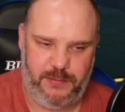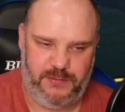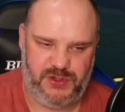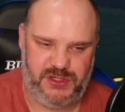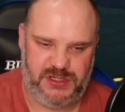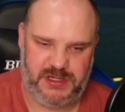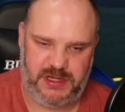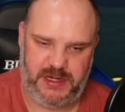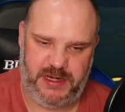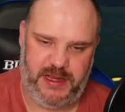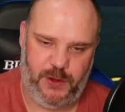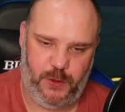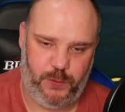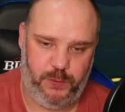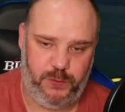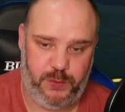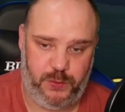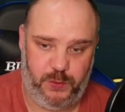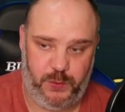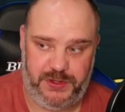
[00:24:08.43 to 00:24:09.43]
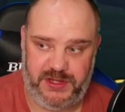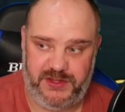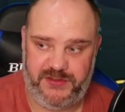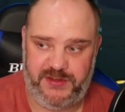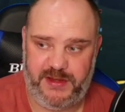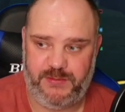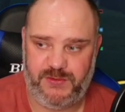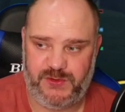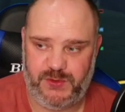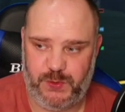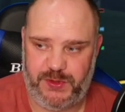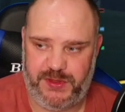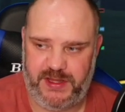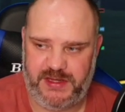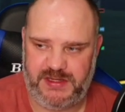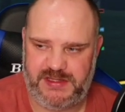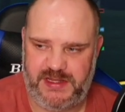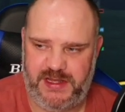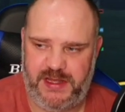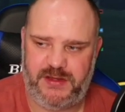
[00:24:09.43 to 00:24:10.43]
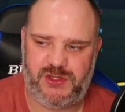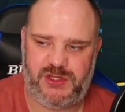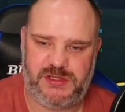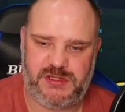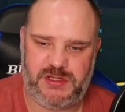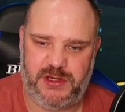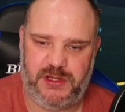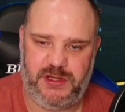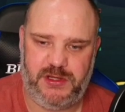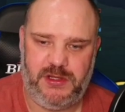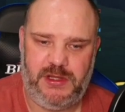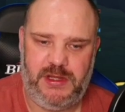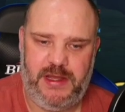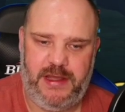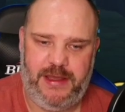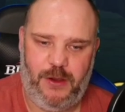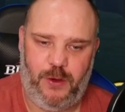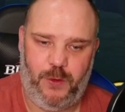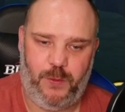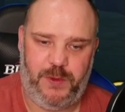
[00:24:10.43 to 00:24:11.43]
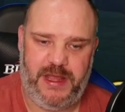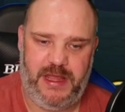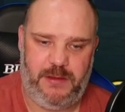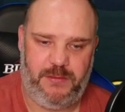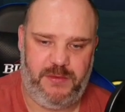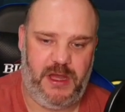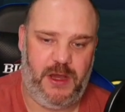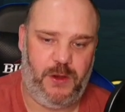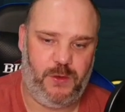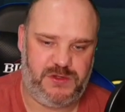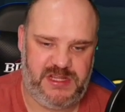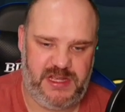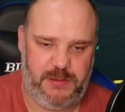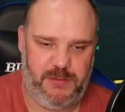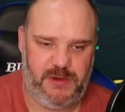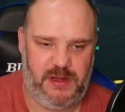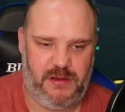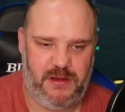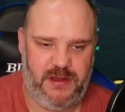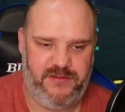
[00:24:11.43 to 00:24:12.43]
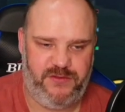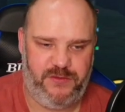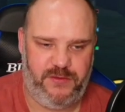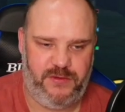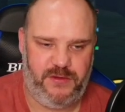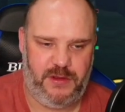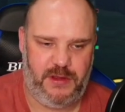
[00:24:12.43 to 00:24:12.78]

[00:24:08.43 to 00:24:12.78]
She's going to help with the same sort of things there. She's going to help keep your whole team alive